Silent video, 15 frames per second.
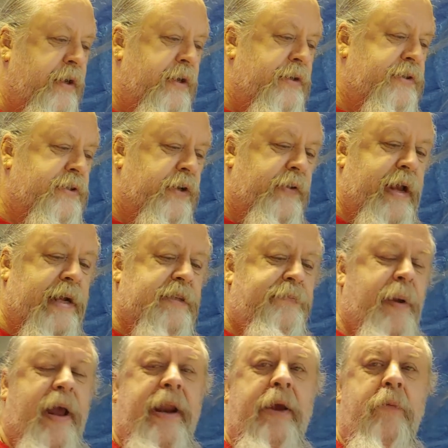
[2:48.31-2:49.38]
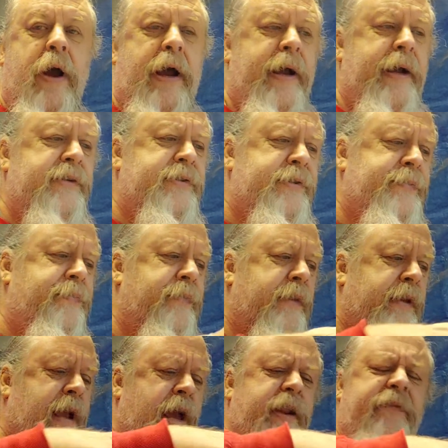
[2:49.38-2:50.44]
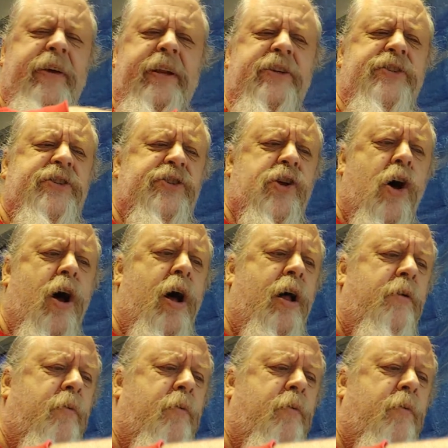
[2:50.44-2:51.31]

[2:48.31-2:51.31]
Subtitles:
So that's Pennywise, kind of in a stall